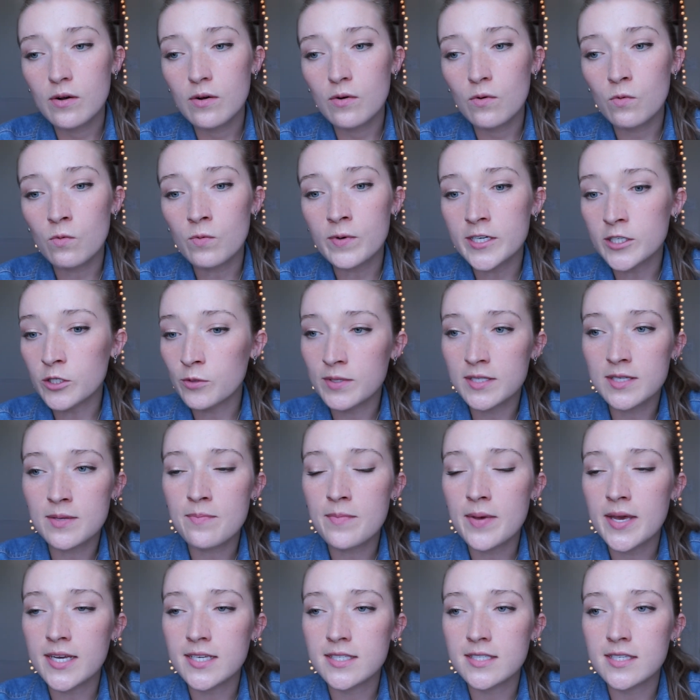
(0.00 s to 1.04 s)
which was
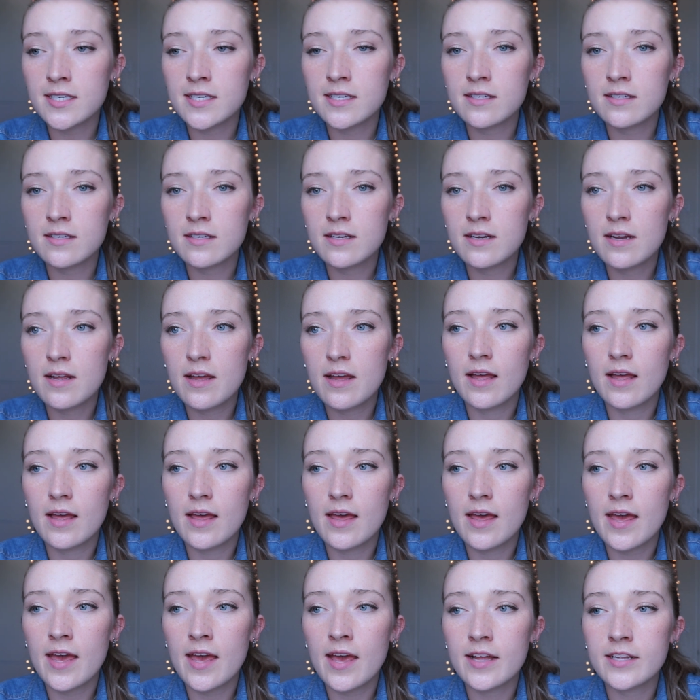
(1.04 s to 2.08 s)
amazing,
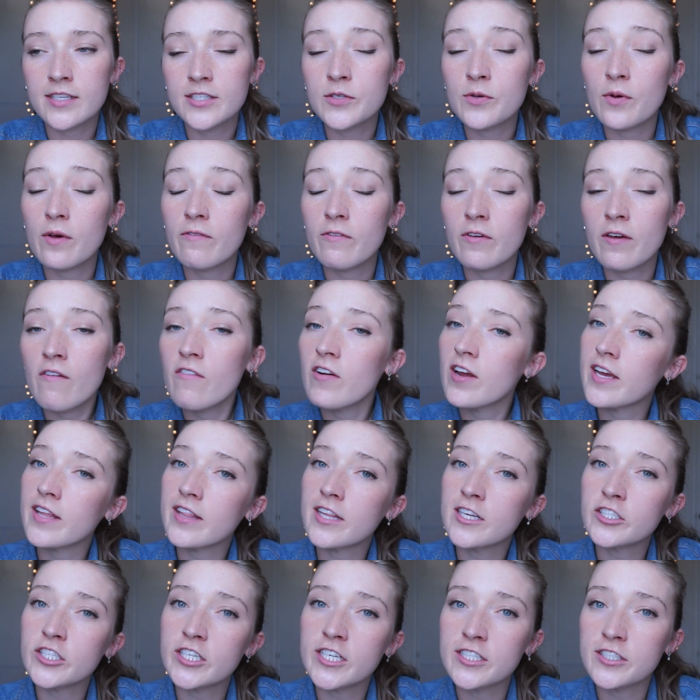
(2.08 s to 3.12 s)
and so if you ever get
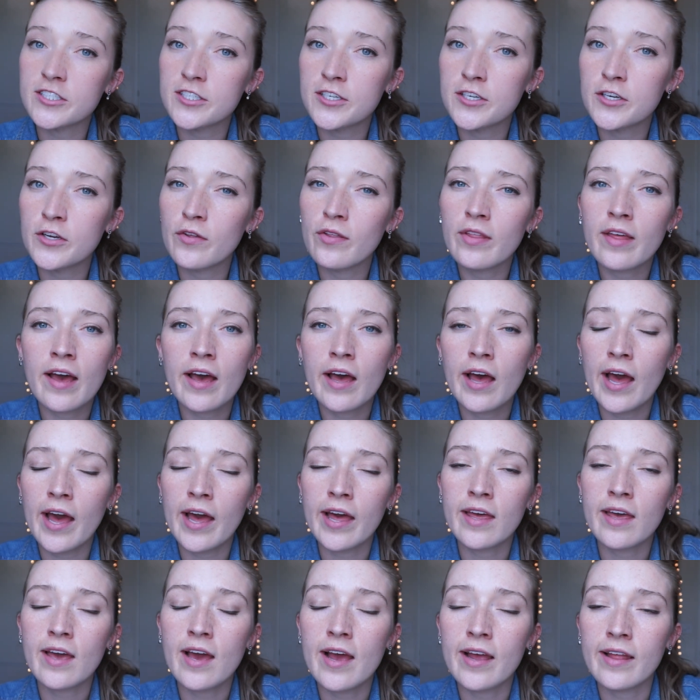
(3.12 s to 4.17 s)
the chance to do that,
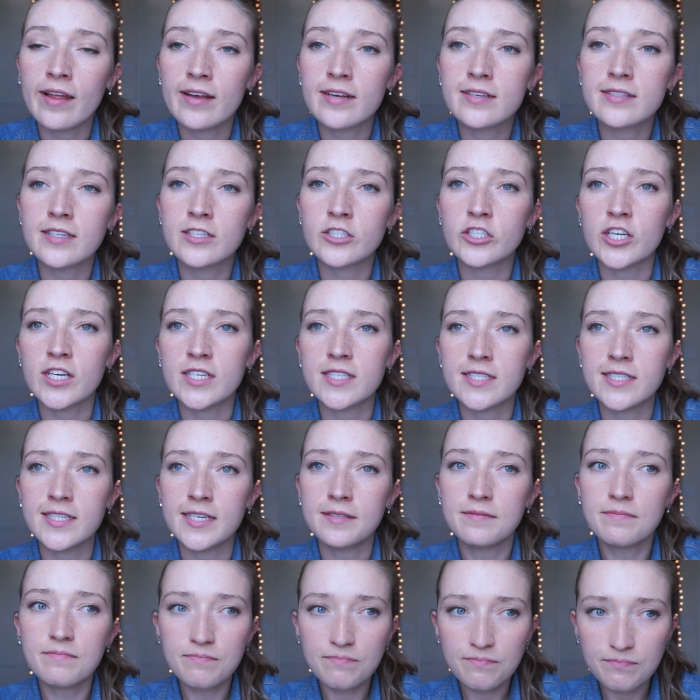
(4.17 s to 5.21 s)
I highly suggest
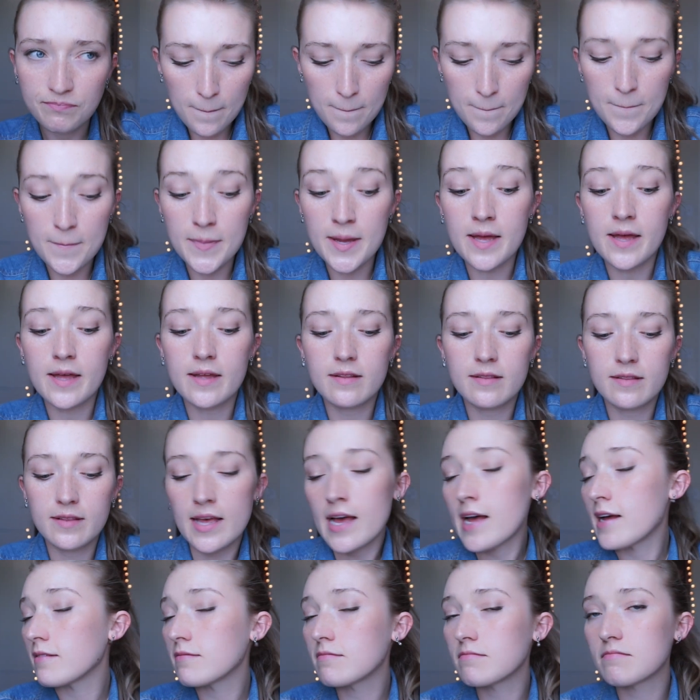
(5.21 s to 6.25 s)
it. But
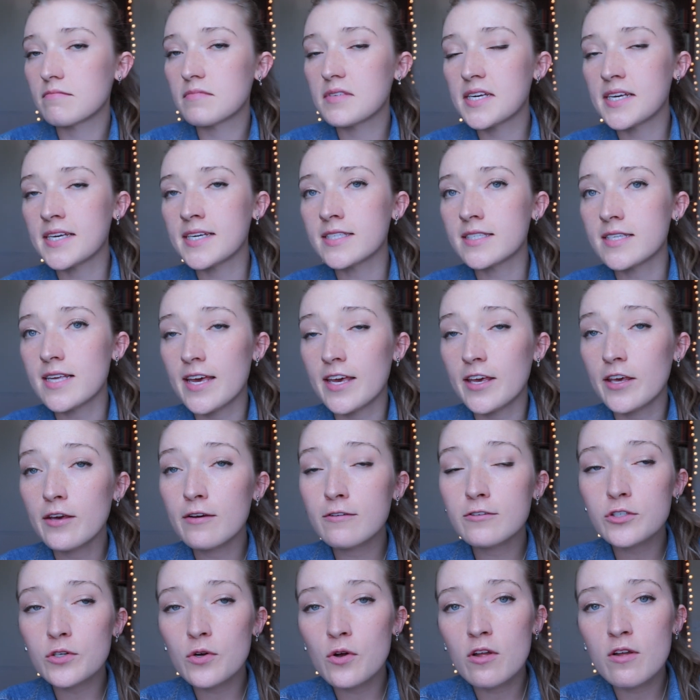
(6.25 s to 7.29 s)
that is a
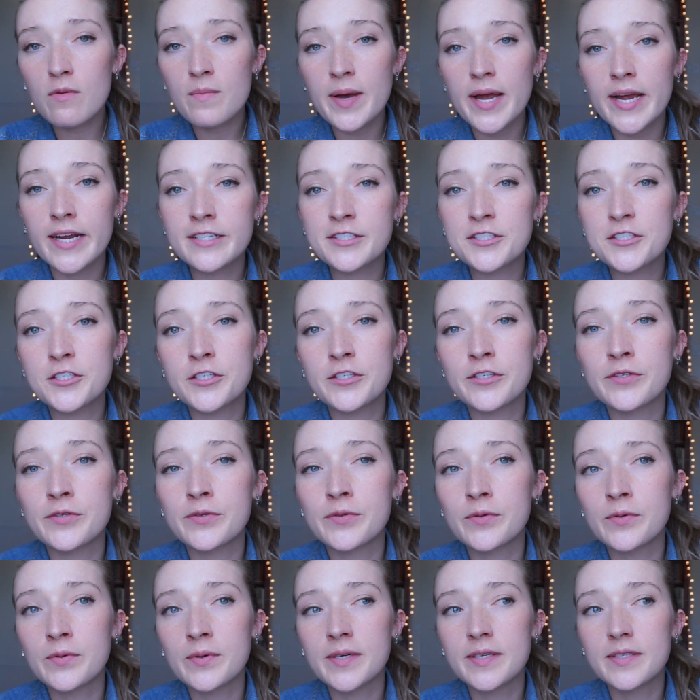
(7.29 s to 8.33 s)
huge goal of mine,
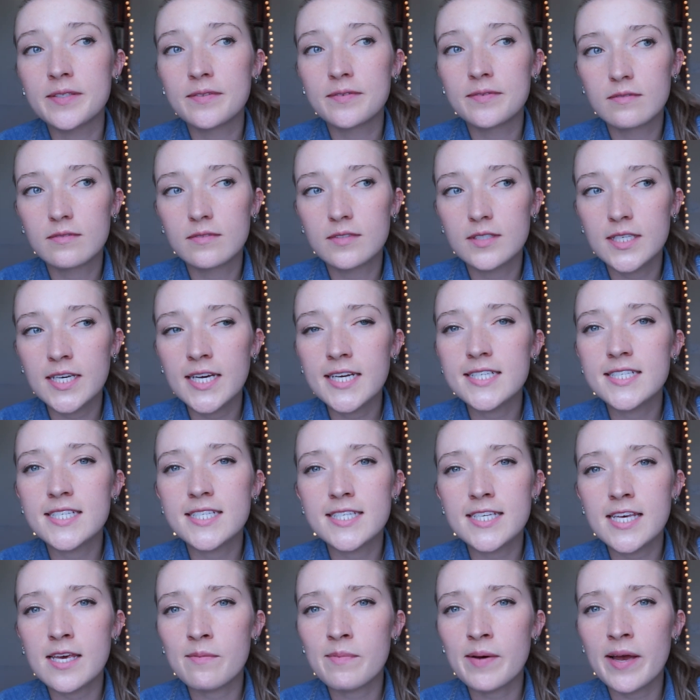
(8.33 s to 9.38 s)
to get to
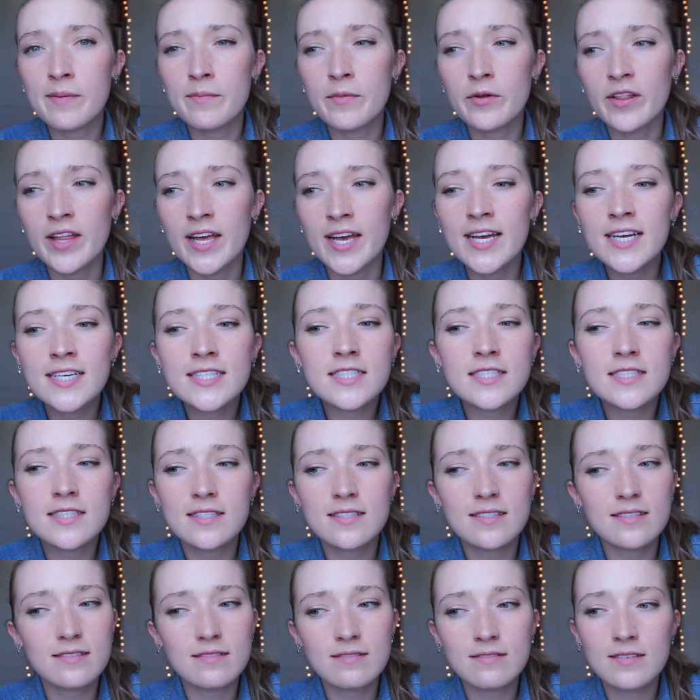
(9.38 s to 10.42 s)
ski by moonlight.
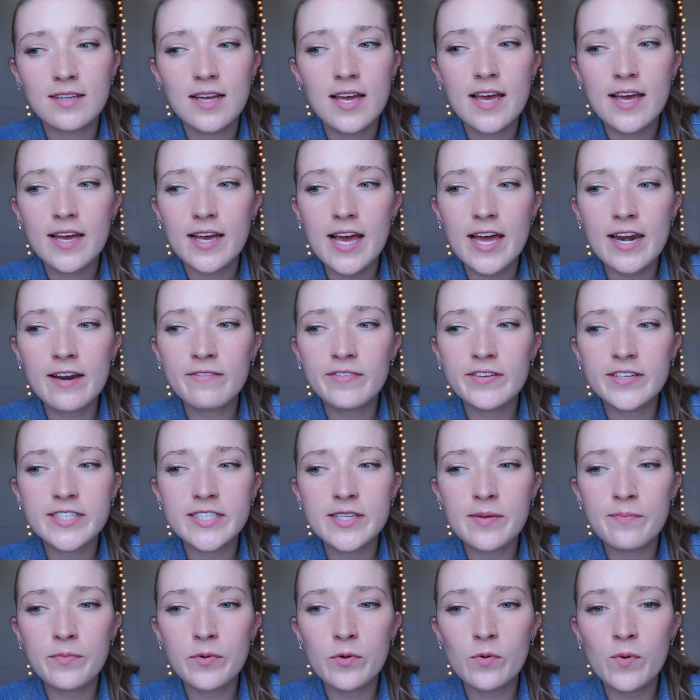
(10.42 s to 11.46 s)
It's kind of a
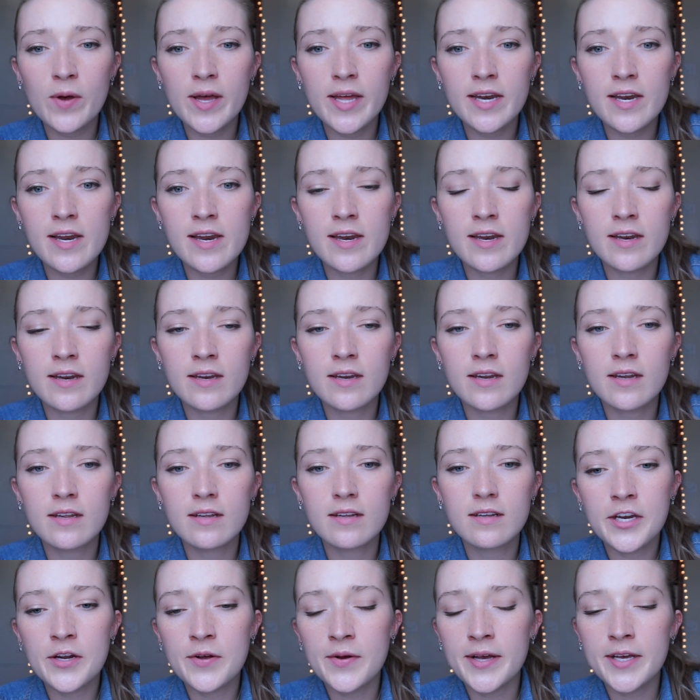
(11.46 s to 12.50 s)
simple one, and
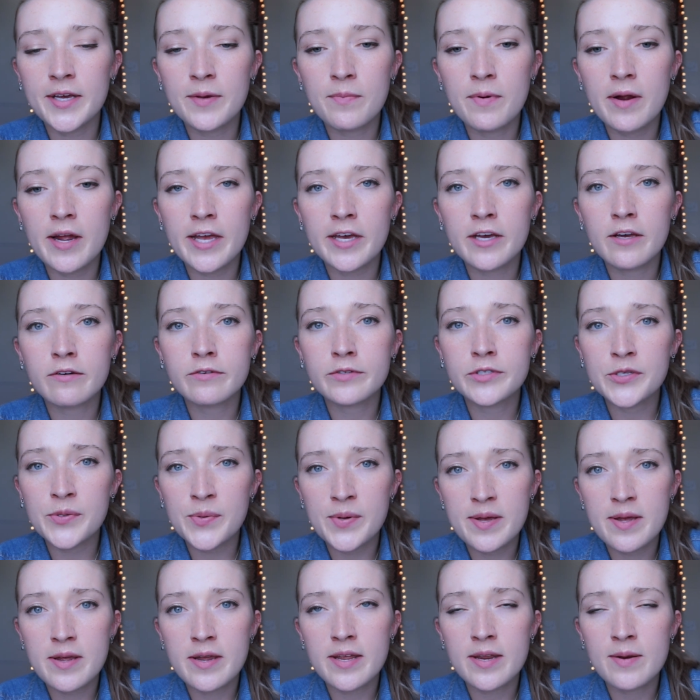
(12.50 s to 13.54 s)
you know, I could probably go do
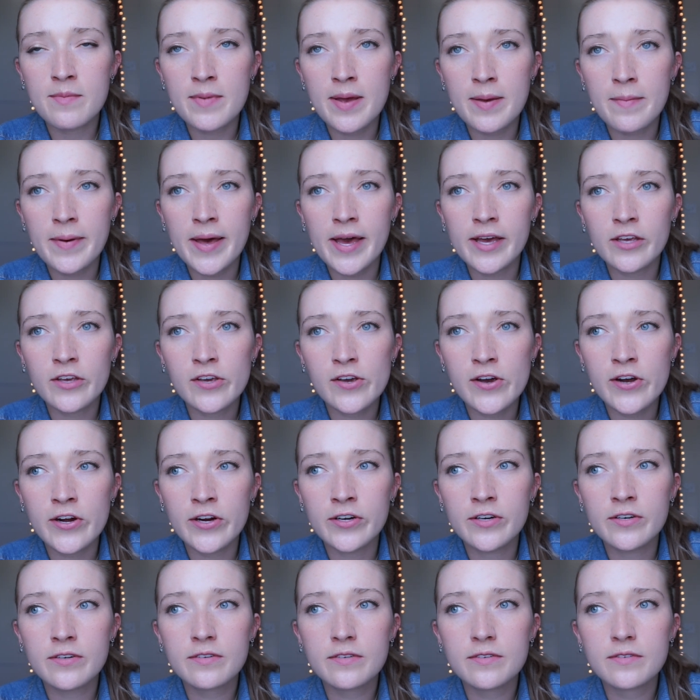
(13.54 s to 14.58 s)
it in my
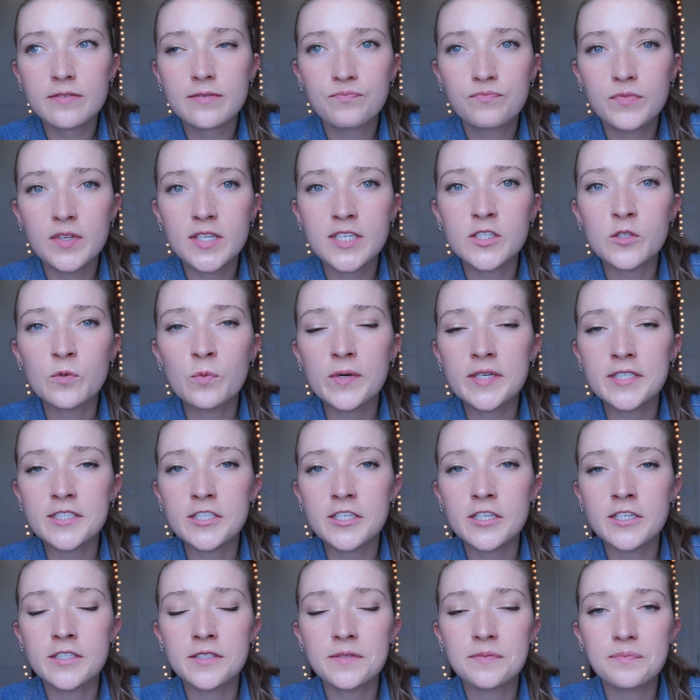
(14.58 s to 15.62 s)
backyard this
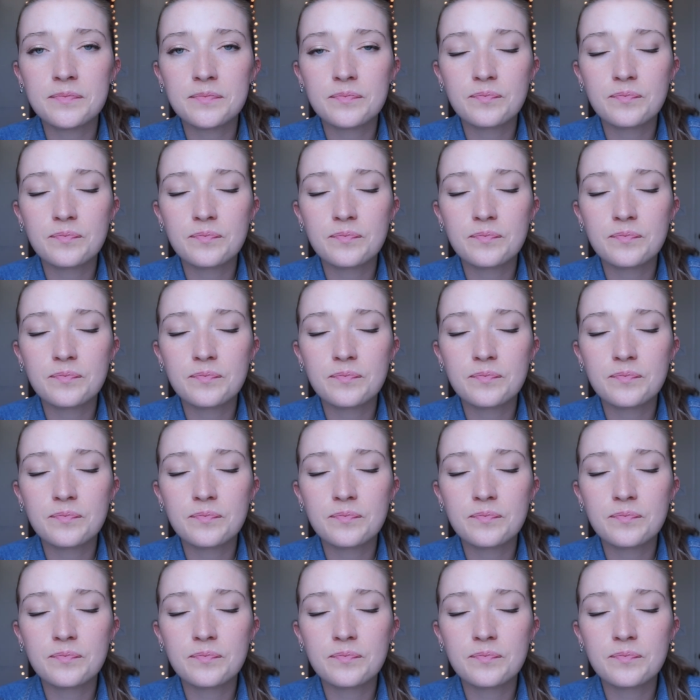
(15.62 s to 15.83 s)
winter.